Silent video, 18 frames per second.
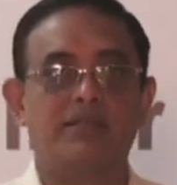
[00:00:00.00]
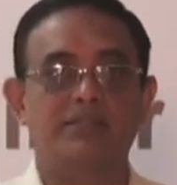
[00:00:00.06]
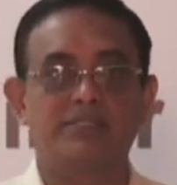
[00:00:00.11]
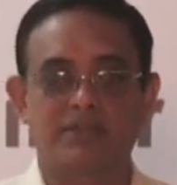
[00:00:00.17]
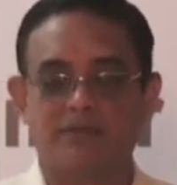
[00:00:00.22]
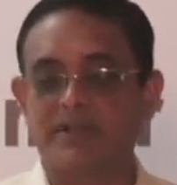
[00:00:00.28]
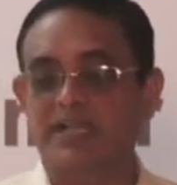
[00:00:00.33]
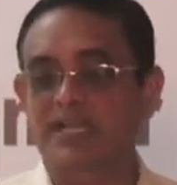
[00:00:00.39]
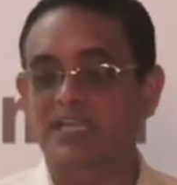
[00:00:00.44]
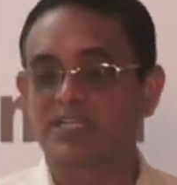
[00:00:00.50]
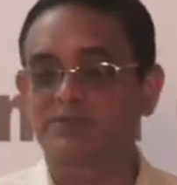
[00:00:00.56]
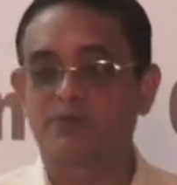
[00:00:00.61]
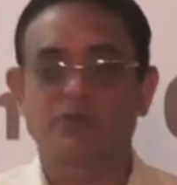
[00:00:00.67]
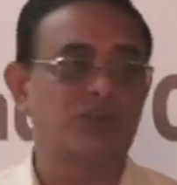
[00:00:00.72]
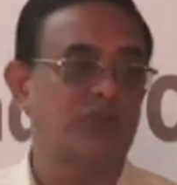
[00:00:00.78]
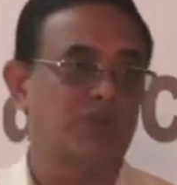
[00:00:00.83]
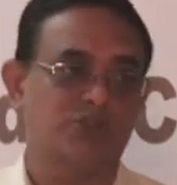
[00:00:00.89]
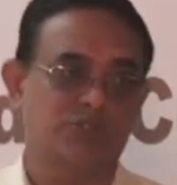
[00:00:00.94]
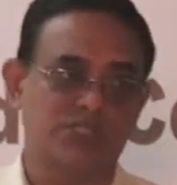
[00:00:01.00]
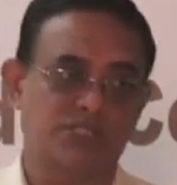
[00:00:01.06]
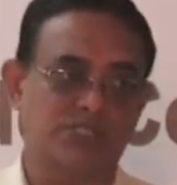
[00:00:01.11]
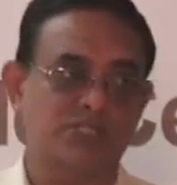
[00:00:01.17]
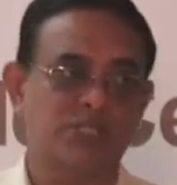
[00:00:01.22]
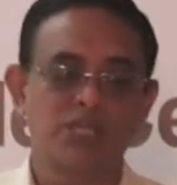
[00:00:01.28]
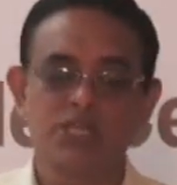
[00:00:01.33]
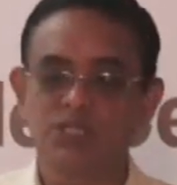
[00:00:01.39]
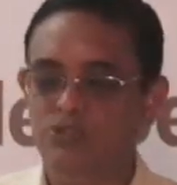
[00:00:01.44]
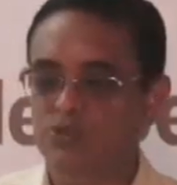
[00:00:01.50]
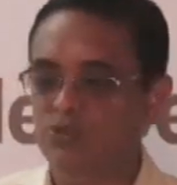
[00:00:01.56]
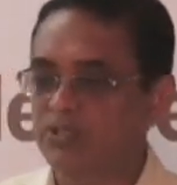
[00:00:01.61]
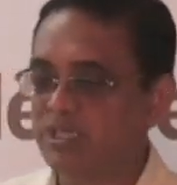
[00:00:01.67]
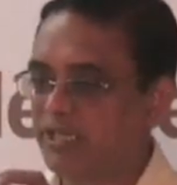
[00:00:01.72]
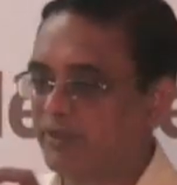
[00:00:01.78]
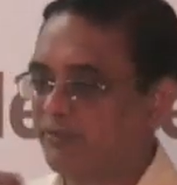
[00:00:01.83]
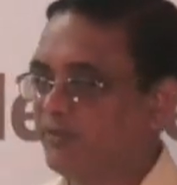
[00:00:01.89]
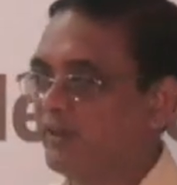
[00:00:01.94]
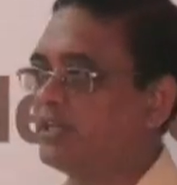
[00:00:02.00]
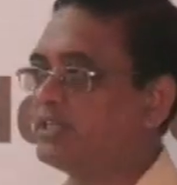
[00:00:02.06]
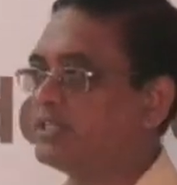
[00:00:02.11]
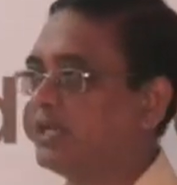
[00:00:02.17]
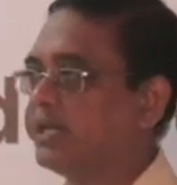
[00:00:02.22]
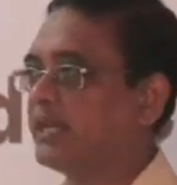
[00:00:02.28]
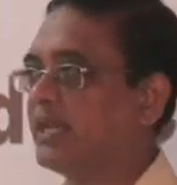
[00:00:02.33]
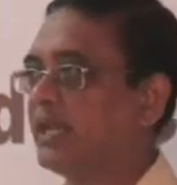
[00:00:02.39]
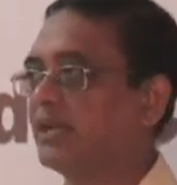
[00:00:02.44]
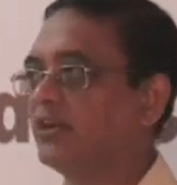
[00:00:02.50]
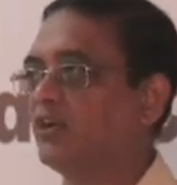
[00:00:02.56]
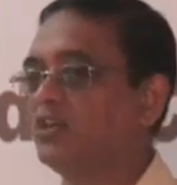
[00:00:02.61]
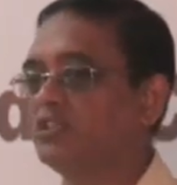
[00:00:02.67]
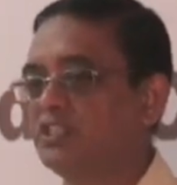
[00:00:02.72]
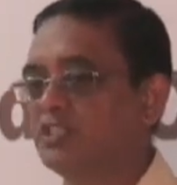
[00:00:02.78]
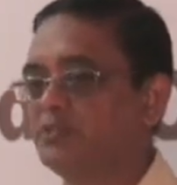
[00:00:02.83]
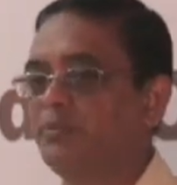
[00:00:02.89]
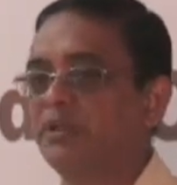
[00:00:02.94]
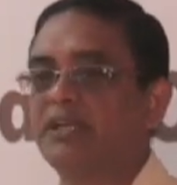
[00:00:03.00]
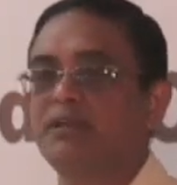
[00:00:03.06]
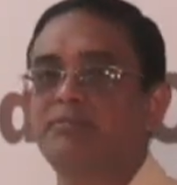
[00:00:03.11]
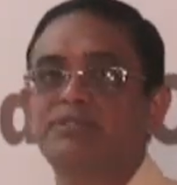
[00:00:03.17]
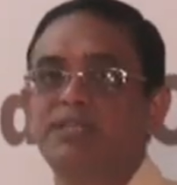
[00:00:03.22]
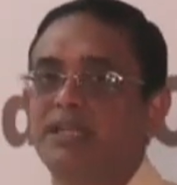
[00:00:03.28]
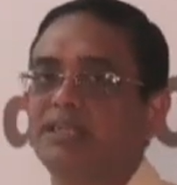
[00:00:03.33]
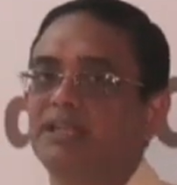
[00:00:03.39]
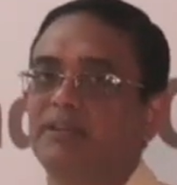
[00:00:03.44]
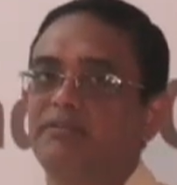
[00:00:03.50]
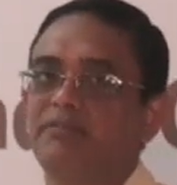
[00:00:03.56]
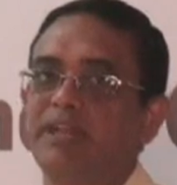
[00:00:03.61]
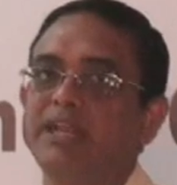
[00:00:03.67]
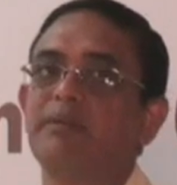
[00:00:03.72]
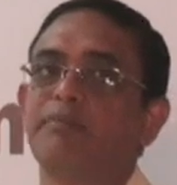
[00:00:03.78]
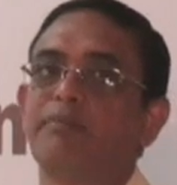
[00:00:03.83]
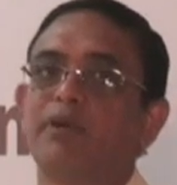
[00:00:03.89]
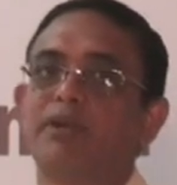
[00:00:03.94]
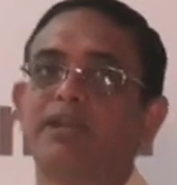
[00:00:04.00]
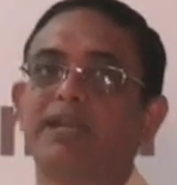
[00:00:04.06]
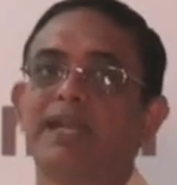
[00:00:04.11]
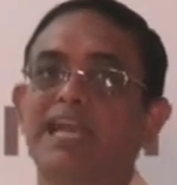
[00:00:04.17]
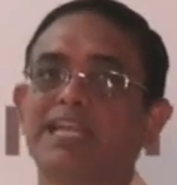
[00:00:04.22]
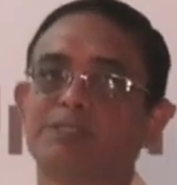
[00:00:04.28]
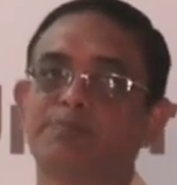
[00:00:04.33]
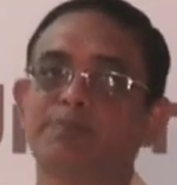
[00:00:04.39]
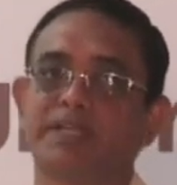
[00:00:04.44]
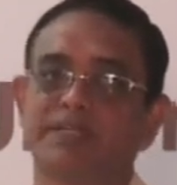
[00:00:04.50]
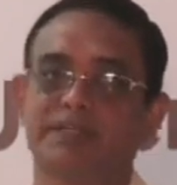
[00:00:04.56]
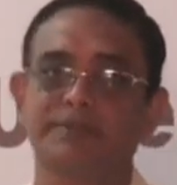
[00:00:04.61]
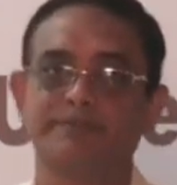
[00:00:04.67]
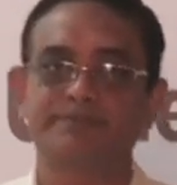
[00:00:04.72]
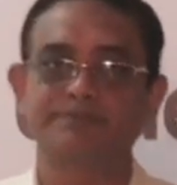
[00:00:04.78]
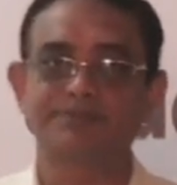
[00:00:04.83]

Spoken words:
cervical spondylosis. So the differential diagnosis becomes another very important aspect.